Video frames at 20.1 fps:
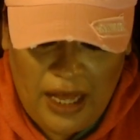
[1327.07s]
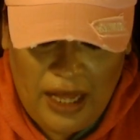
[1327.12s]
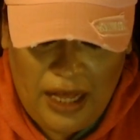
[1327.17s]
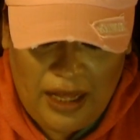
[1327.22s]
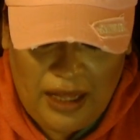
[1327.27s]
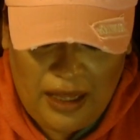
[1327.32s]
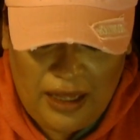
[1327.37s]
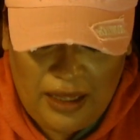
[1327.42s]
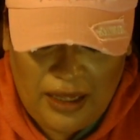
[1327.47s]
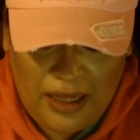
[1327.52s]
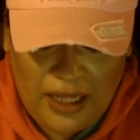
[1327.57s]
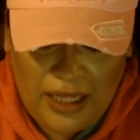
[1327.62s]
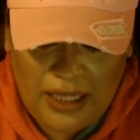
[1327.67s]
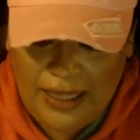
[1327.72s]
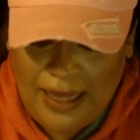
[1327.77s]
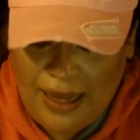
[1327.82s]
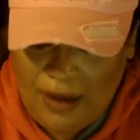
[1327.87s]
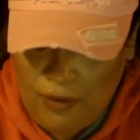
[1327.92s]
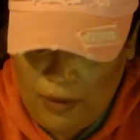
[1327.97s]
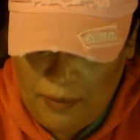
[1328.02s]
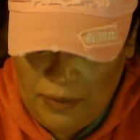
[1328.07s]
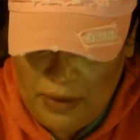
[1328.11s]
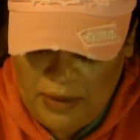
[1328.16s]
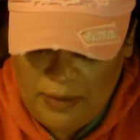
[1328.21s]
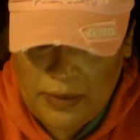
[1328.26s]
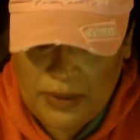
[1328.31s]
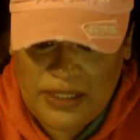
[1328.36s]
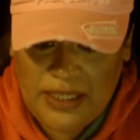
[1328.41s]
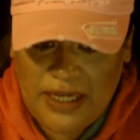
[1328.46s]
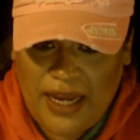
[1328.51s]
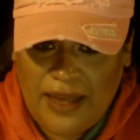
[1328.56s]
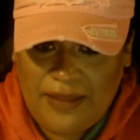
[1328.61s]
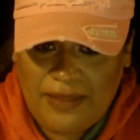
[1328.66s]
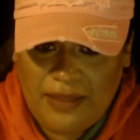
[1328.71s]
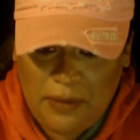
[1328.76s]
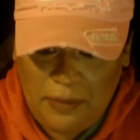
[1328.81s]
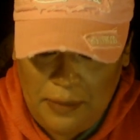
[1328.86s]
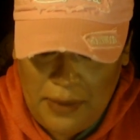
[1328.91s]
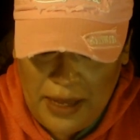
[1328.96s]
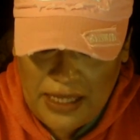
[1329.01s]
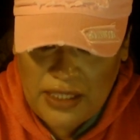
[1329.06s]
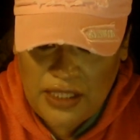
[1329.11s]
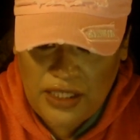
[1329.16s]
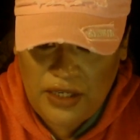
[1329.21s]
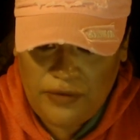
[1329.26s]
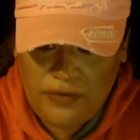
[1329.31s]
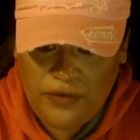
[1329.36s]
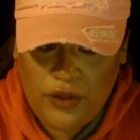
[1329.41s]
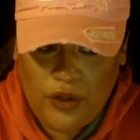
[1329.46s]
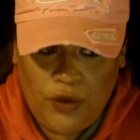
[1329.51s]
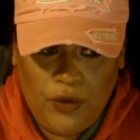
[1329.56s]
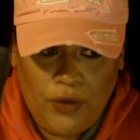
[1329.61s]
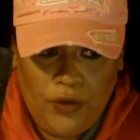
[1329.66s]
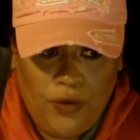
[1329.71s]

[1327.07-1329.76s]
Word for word: uh, allowing people to get the best of you